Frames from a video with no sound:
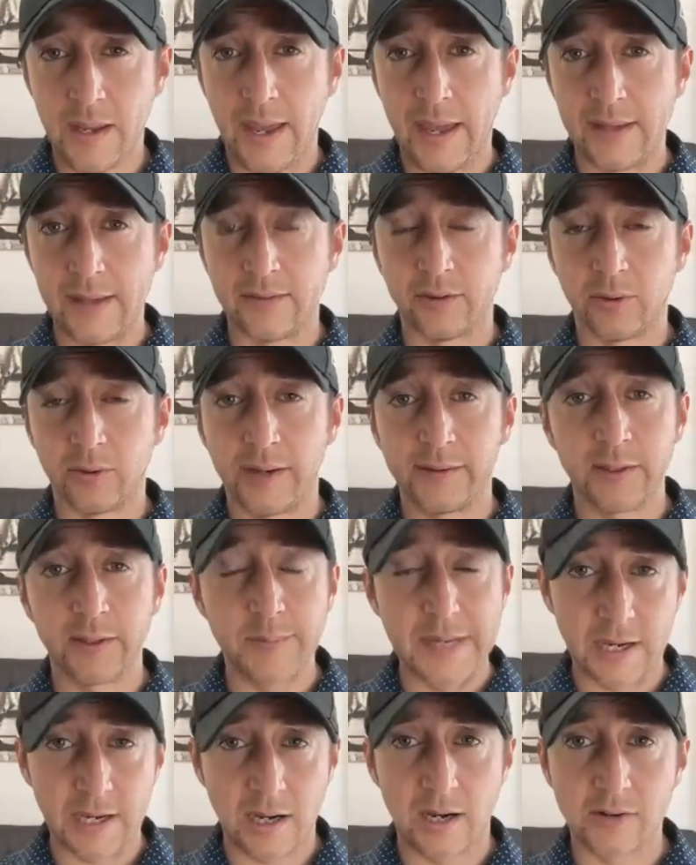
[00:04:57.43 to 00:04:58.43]
And so I had to
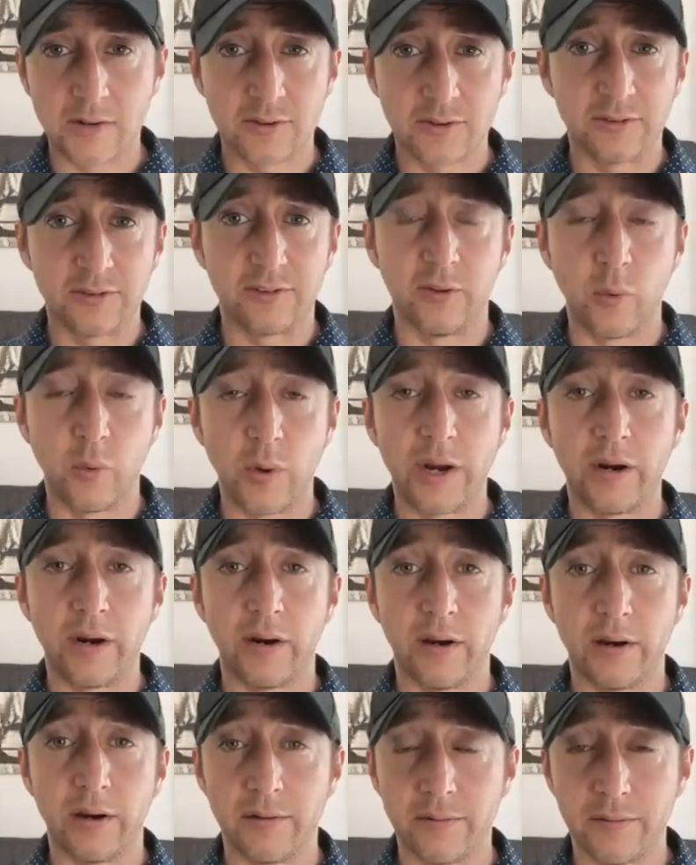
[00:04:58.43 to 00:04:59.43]
be conscious and
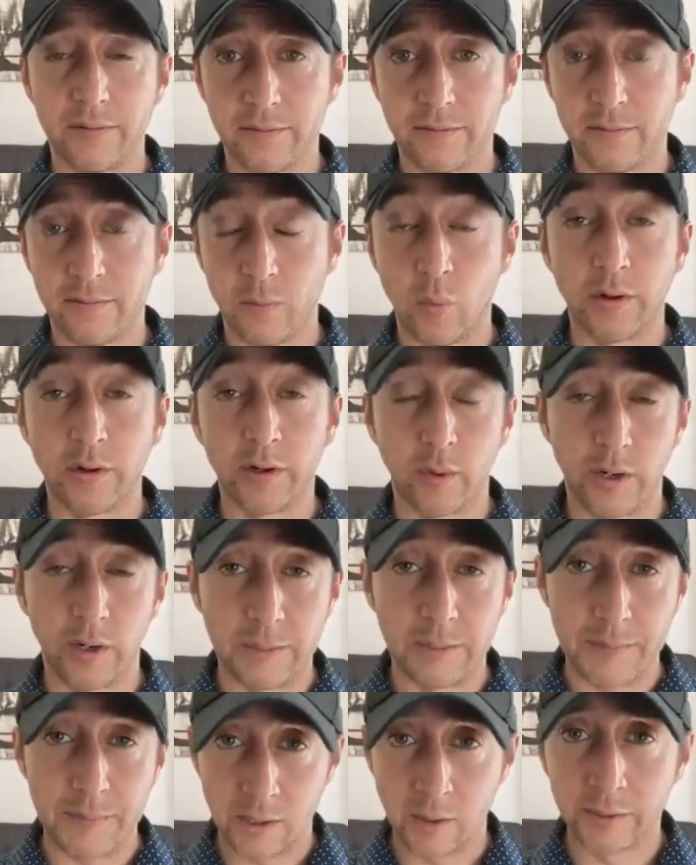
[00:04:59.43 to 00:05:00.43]
aware of one,
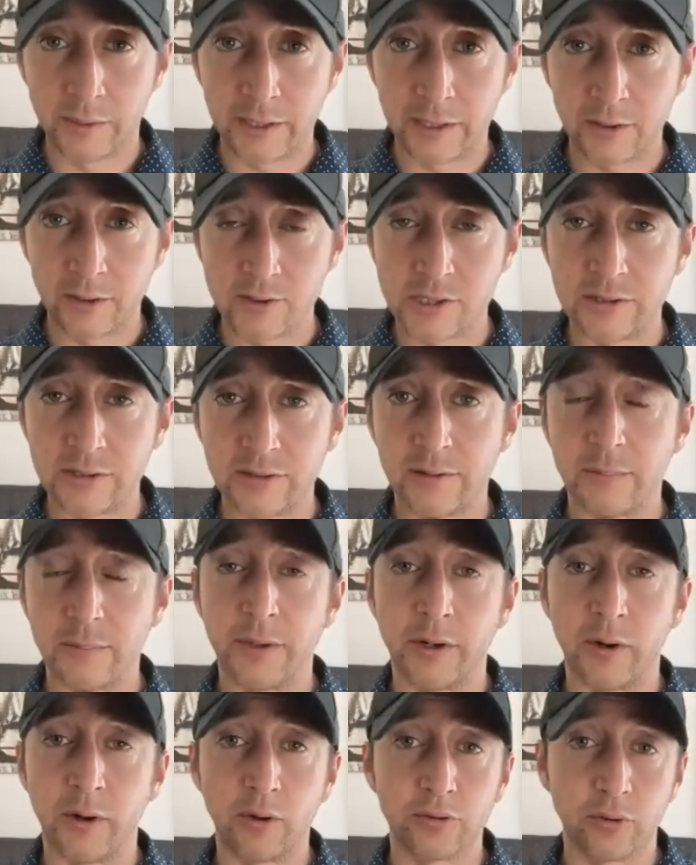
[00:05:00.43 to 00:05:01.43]
creating my own energy,
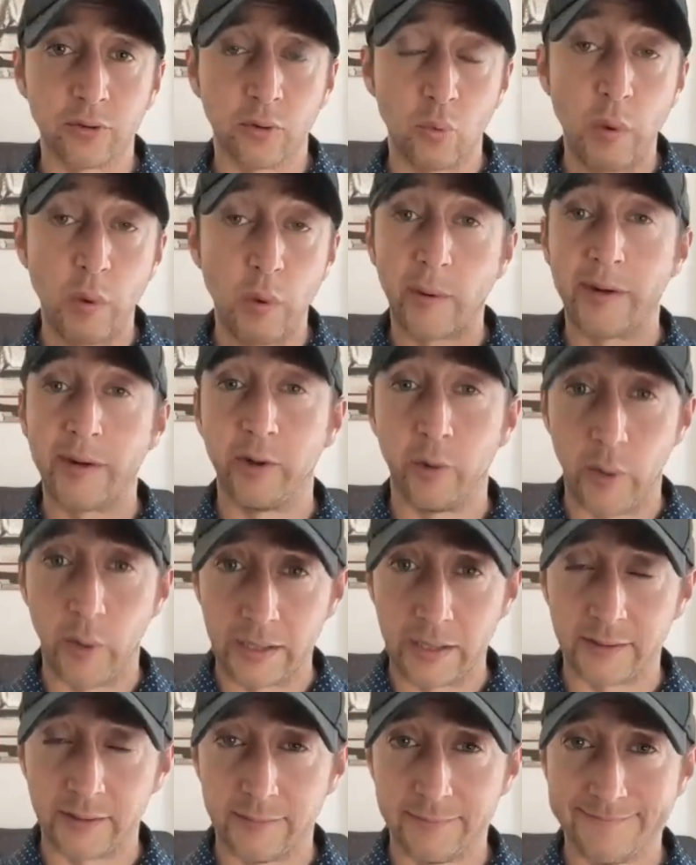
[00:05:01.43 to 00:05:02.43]
but also where I
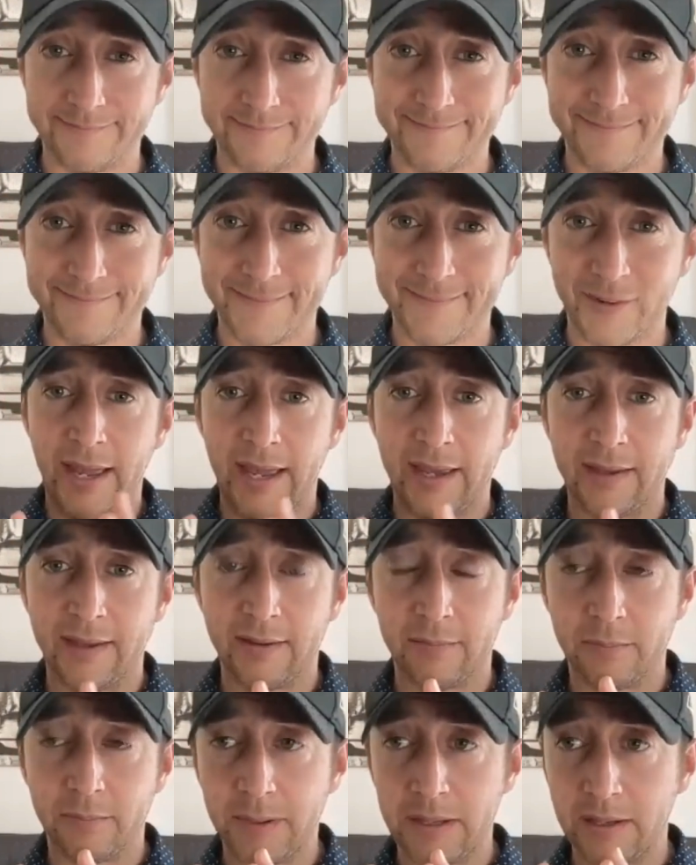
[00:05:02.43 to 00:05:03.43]
direct it
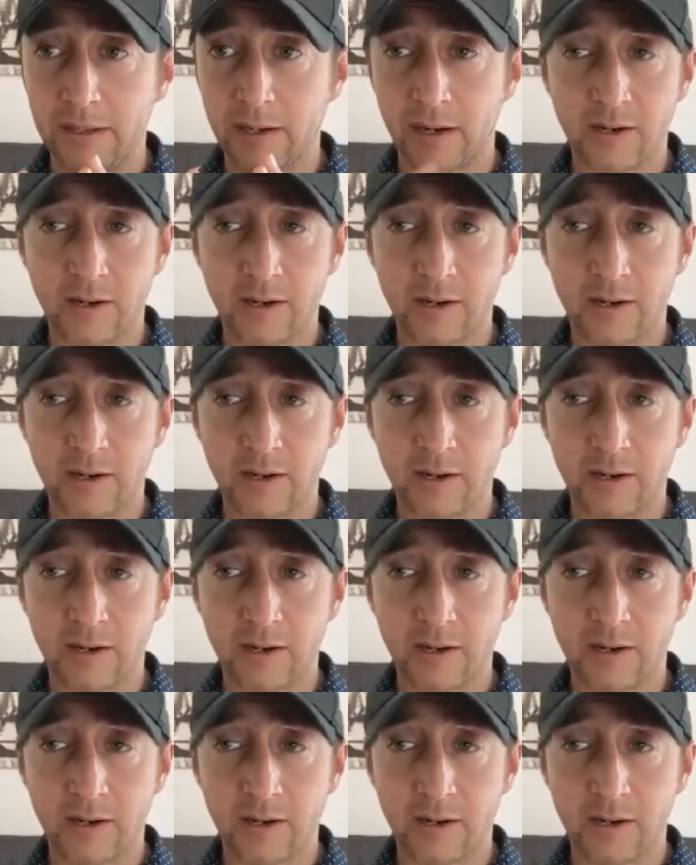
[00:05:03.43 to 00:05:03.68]
and being